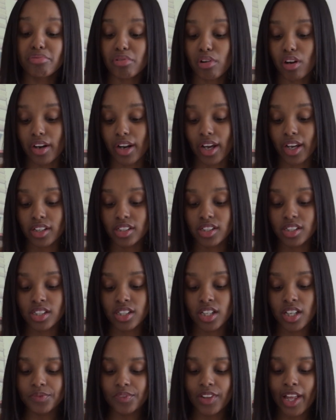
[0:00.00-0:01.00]

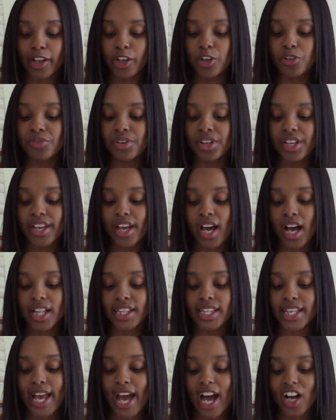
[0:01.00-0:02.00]
products. Like over
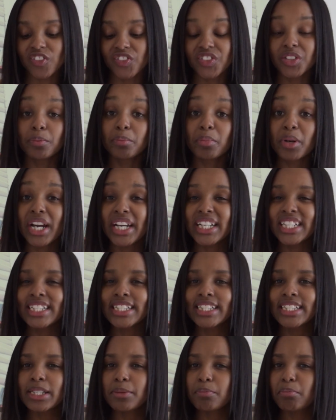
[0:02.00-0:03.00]
here they have the
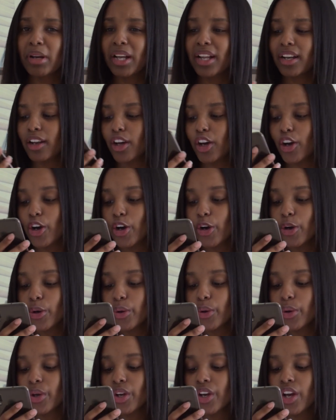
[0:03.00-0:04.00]
pregnancy
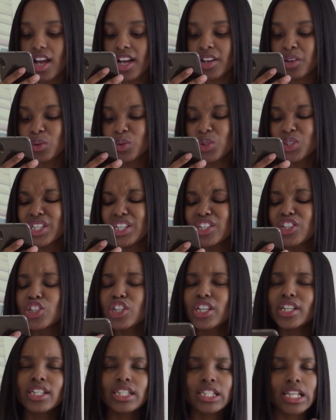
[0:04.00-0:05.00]
pillow, and also
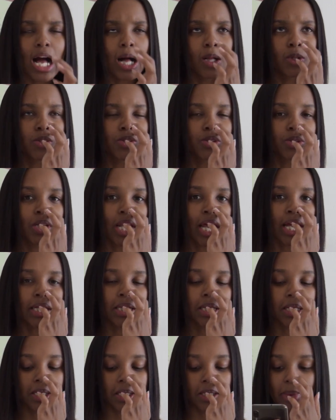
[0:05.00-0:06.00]
it tells you
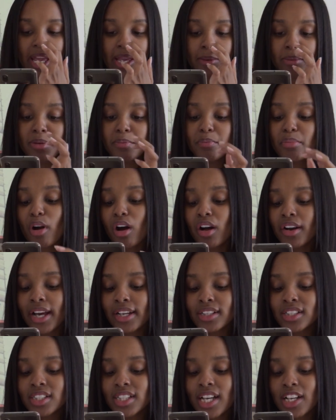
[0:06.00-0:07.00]
like baby
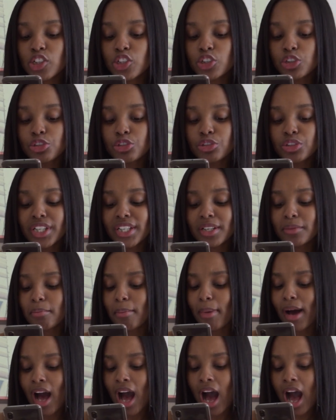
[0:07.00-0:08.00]
products that you can
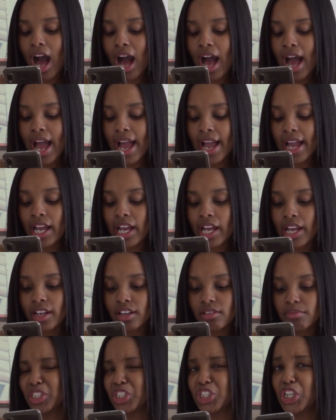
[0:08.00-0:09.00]
buy,
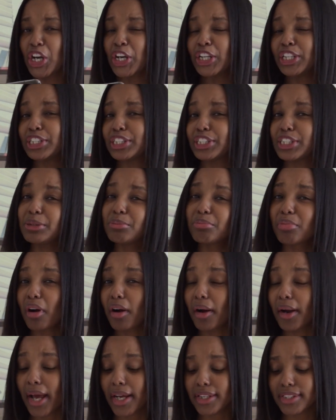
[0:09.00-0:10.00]
maternity
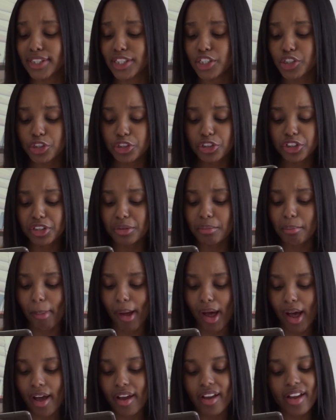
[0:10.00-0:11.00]
products that you can
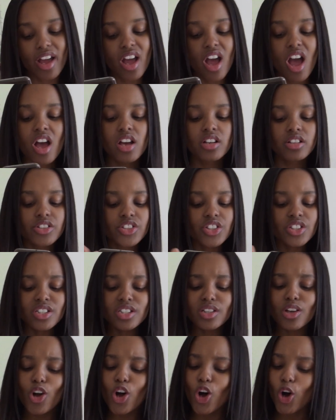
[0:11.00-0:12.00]
buy. It's
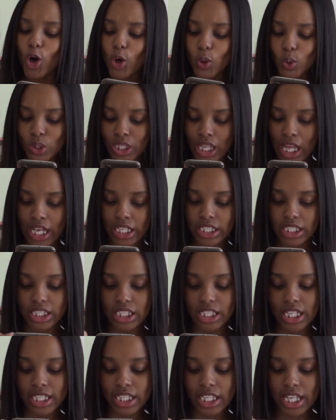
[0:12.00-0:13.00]
just a whole lot
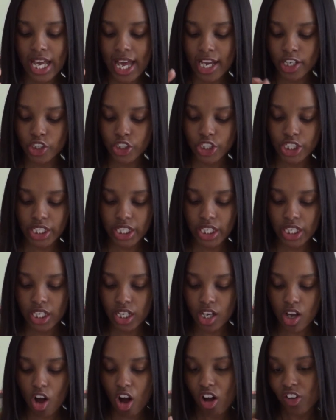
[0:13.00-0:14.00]
that they actually
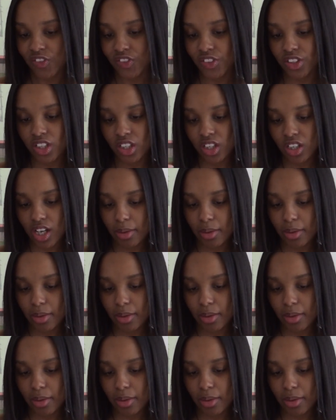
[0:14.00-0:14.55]
offer,